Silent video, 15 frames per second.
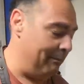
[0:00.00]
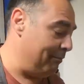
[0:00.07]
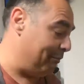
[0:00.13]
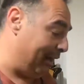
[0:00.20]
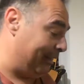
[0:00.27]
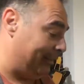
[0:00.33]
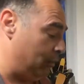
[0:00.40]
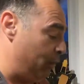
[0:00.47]

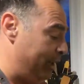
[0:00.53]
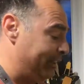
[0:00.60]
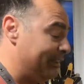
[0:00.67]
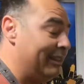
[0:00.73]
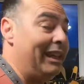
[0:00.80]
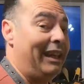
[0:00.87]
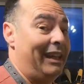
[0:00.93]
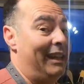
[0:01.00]
But with
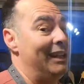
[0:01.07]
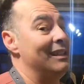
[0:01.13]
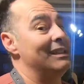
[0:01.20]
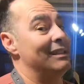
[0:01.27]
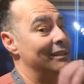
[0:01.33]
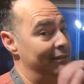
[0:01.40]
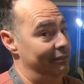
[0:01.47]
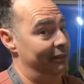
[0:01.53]

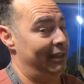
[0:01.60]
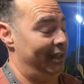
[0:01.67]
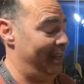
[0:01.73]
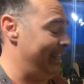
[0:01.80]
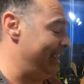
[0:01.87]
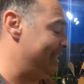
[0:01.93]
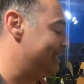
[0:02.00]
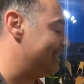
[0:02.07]
this,
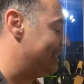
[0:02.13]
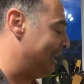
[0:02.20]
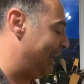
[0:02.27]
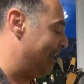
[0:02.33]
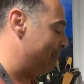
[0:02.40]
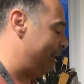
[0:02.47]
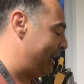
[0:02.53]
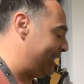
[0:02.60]
is
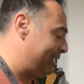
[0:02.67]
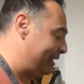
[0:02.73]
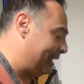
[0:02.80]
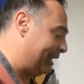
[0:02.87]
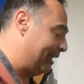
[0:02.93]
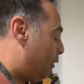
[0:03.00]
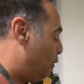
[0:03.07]
amazing.